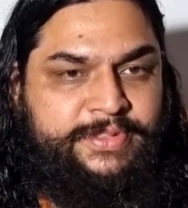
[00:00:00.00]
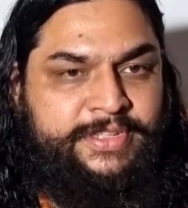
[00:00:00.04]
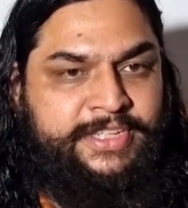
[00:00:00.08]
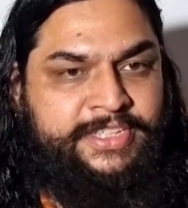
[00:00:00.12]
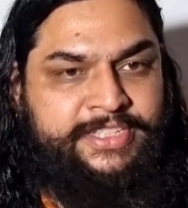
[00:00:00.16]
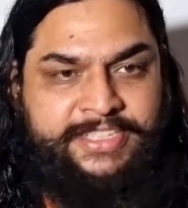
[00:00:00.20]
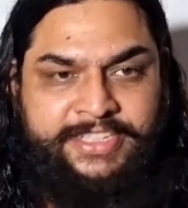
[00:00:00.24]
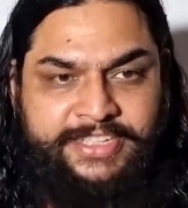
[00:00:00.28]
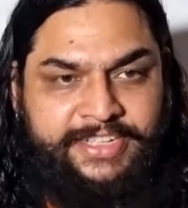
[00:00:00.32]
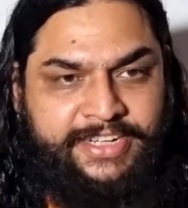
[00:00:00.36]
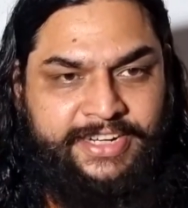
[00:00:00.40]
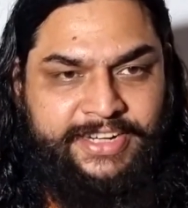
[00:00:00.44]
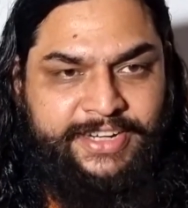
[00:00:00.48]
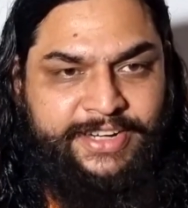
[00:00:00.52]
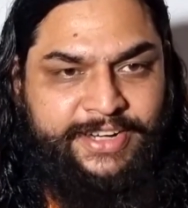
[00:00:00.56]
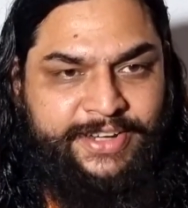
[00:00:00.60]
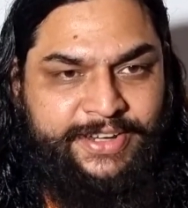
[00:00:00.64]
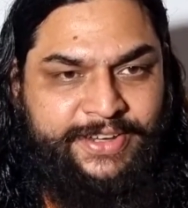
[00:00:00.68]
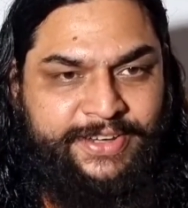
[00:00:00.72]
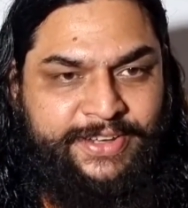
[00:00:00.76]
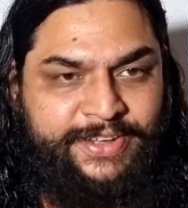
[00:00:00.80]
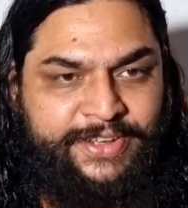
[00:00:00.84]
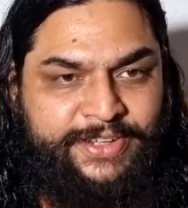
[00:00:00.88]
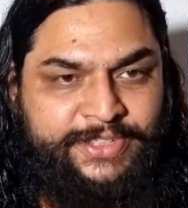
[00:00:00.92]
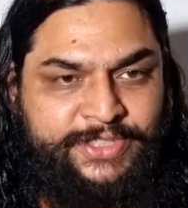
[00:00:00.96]
Isn't it?
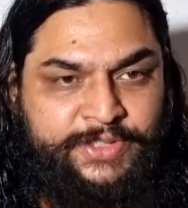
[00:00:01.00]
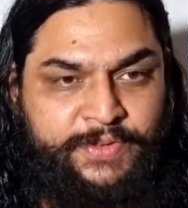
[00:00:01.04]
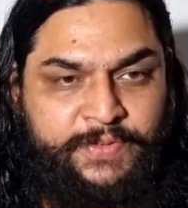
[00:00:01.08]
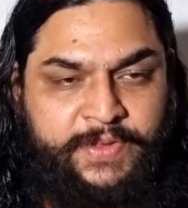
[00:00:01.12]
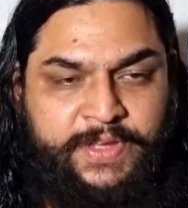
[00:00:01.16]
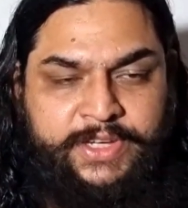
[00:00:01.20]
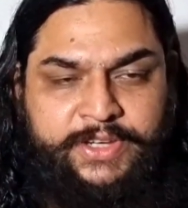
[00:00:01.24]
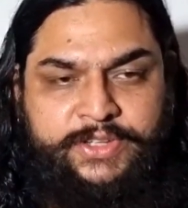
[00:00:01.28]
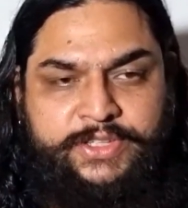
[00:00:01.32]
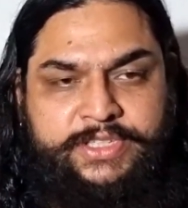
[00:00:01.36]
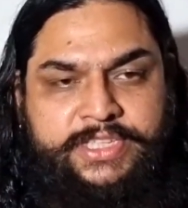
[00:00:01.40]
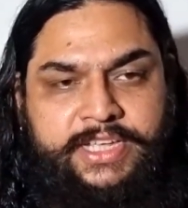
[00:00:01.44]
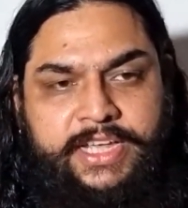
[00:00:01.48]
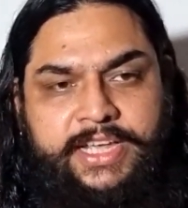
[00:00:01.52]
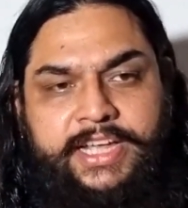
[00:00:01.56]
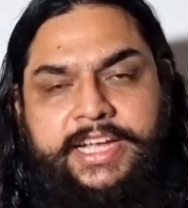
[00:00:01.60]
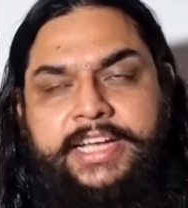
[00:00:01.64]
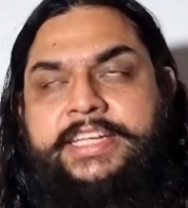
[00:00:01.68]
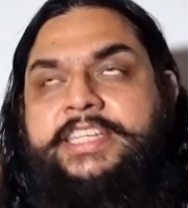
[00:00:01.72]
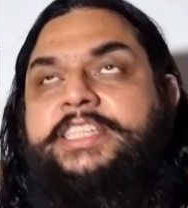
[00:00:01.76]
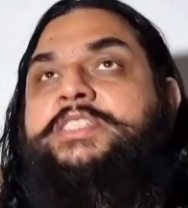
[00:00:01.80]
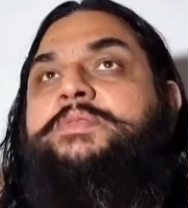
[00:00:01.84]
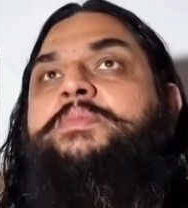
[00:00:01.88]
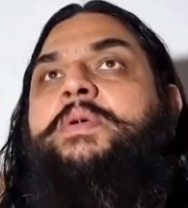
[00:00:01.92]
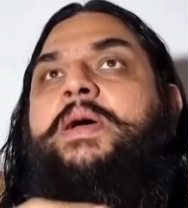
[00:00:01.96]
So when you say
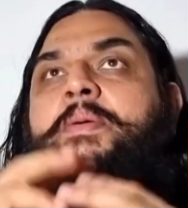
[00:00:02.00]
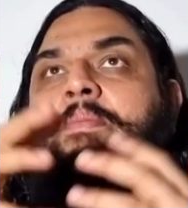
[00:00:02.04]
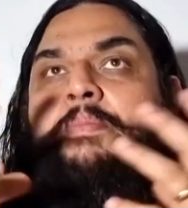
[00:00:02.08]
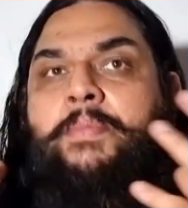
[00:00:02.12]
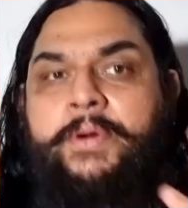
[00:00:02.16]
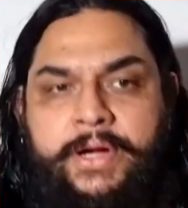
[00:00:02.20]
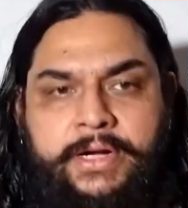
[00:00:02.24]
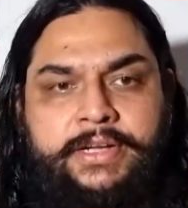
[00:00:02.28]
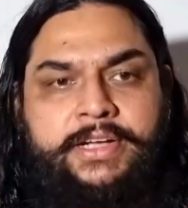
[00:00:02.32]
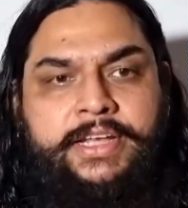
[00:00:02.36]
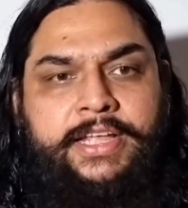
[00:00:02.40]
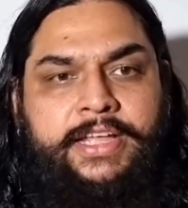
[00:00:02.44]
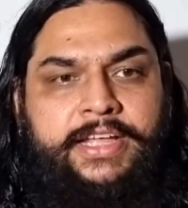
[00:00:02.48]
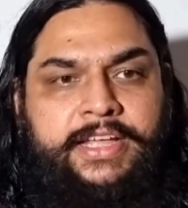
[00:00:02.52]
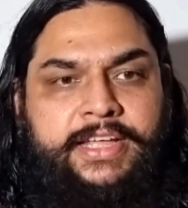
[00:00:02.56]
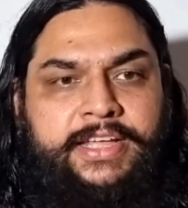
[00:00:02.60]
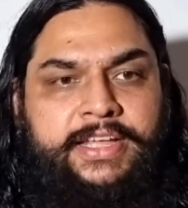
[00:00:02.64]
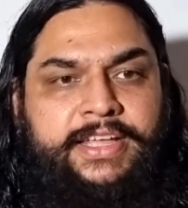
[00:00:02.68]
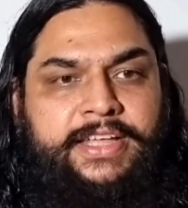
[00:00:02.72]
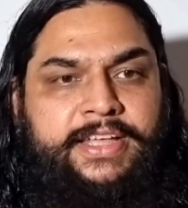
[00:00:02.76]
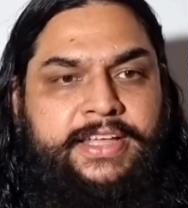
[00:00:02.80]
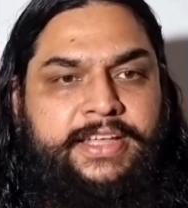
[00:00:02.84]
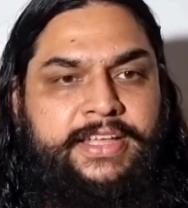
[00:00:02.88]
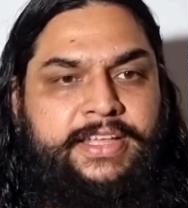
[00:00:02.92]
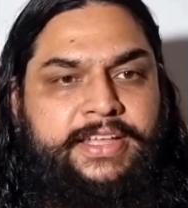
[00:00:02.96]
it is my birthday,
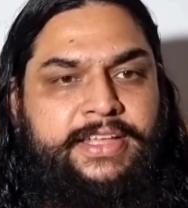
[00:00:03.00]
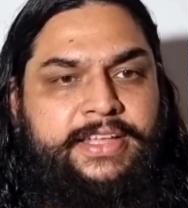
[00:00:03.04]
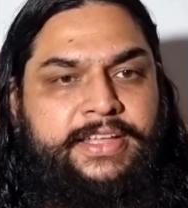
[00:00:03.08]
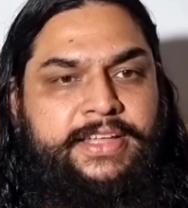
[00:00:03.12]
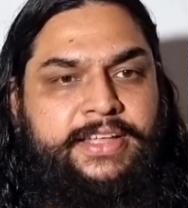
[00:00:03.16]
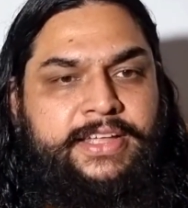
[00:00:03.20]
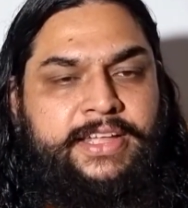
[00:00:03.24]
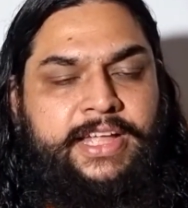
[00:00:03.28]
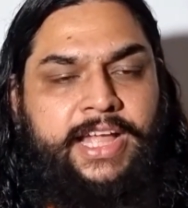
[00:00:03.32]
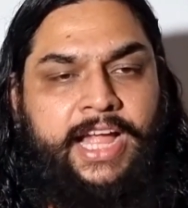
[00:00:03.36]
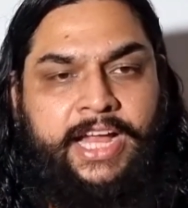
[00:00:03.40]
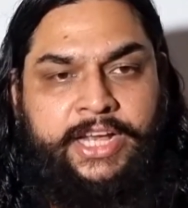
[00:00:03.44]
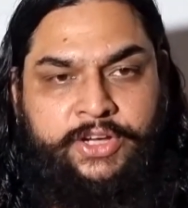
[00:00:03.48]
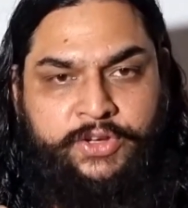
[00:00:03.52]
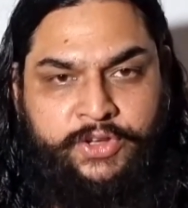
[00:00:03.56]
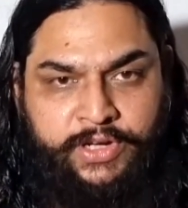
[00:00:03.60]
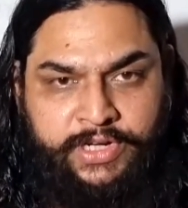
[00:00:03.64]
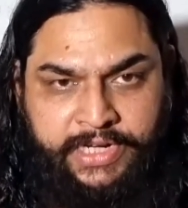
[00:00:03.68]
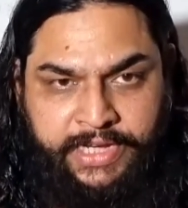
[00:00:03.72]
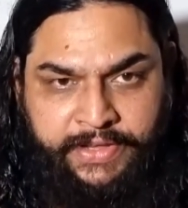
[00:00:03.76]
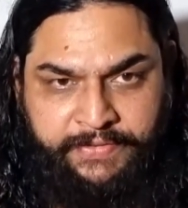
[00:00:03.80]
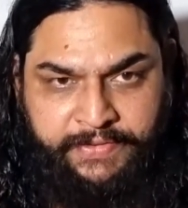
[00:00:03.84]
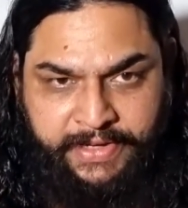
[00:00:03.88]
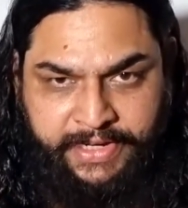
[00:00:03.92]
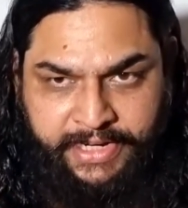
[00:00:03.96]
and you are
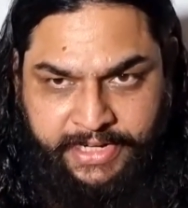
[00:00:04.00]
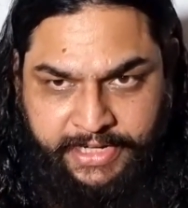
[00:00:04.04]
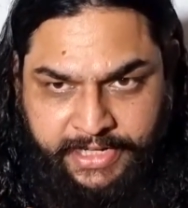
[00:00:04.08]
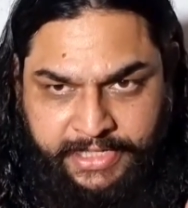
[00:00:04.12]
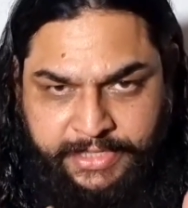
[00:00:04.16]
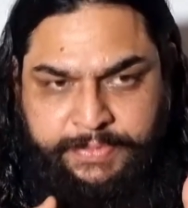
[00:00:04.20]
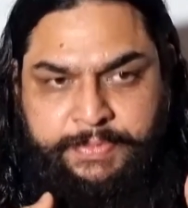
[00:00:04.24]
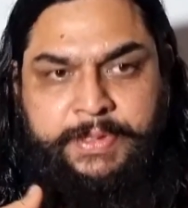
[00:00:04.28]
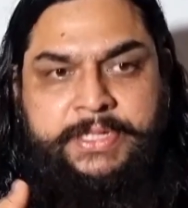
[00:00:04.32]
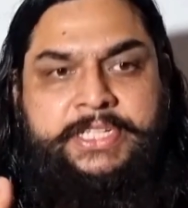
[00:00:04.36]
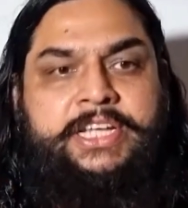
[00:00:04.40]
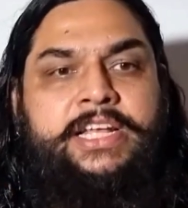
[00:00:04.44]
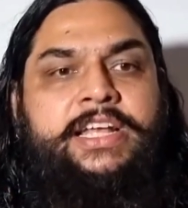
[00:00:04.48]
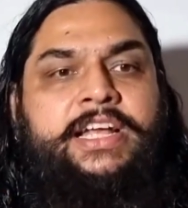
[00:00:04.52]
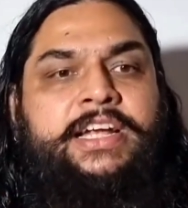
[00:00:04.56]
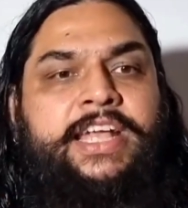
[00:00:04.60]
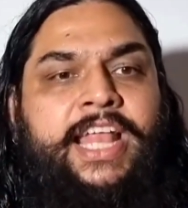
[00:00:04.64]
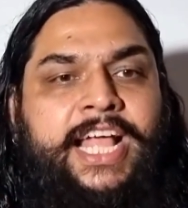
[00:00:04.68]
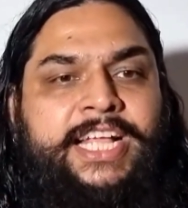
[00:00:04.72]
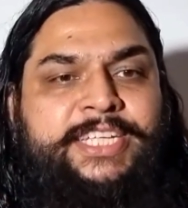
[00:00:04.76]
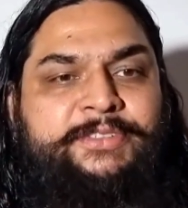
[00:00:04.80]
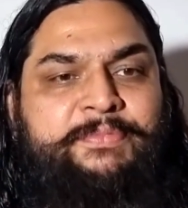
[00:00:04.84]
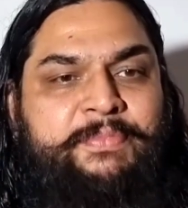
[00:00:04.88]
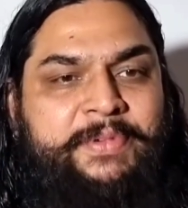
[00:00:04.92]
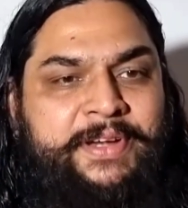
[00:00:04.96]
giving it a special
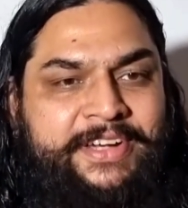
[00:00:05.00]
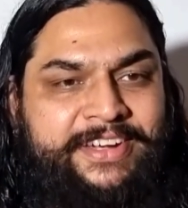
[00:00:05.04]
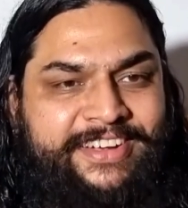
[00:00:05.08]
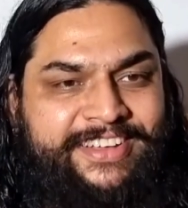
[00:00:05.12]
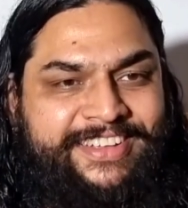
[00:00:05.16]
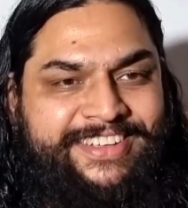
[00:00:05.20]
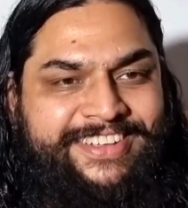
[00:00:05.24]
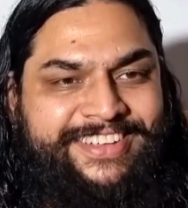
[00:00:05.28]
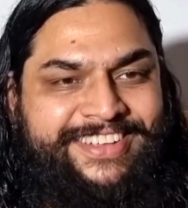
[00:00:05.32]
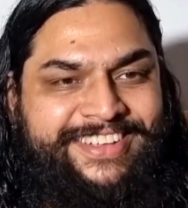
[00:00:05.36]
attachment,